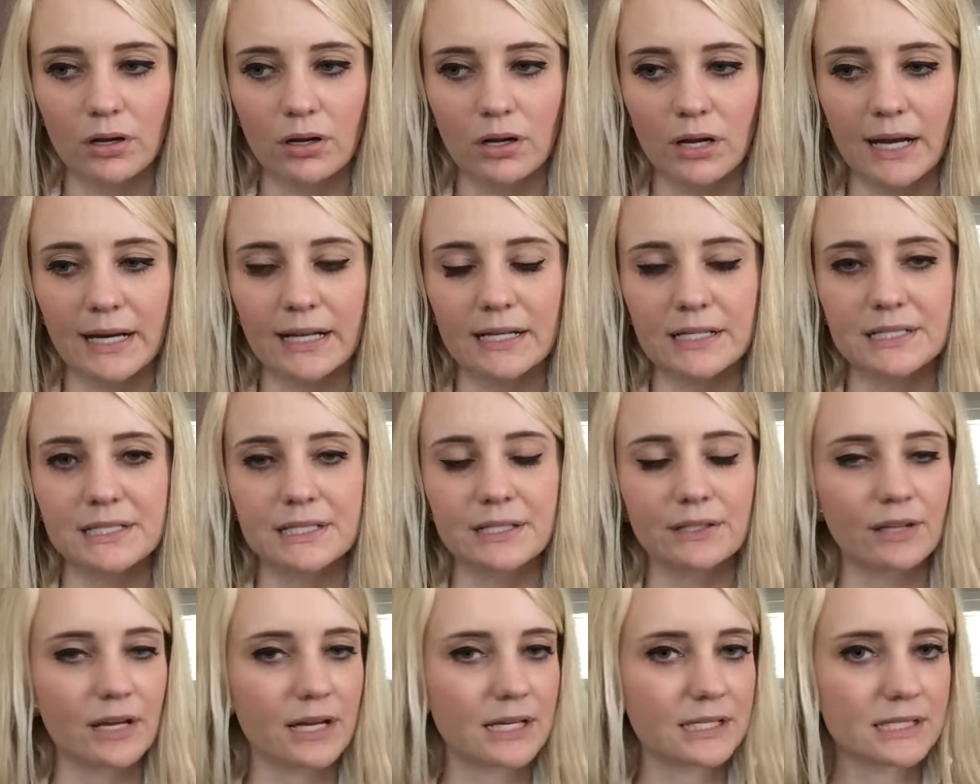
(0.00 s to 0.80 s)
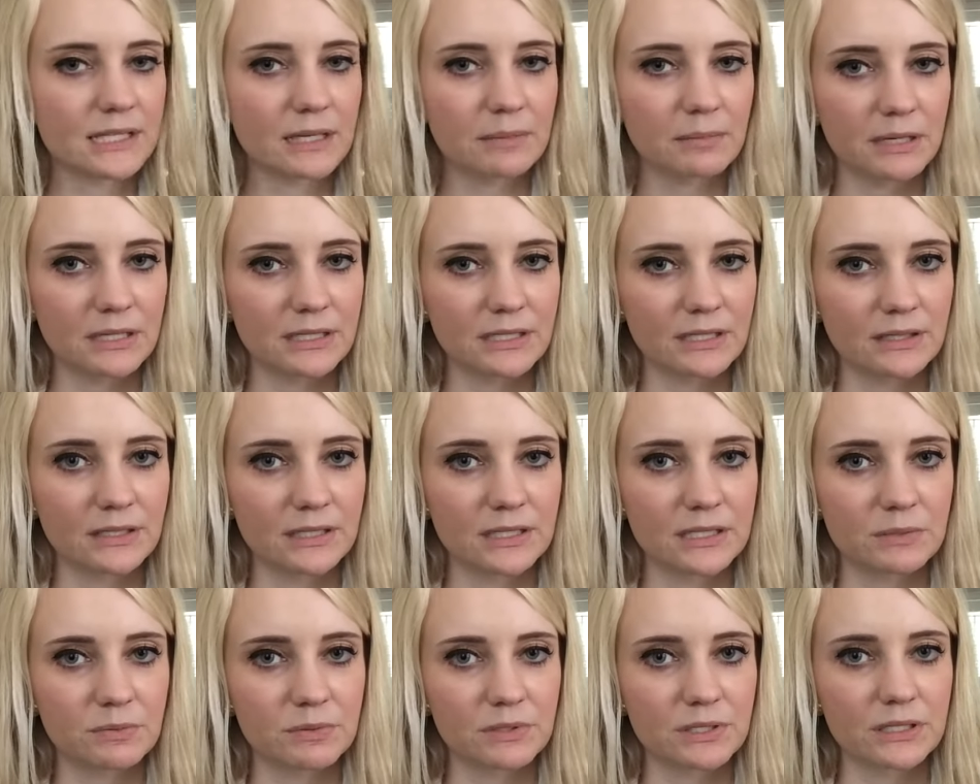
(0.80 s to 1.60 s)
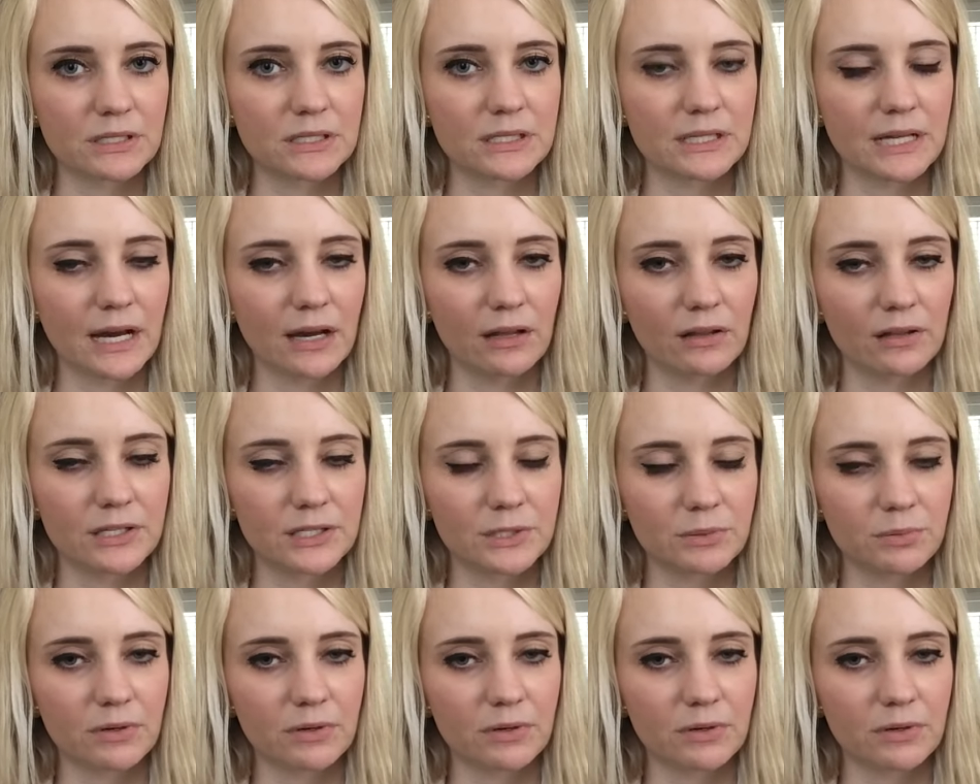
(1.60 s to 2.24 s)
I guess the last time I did this was in Dallas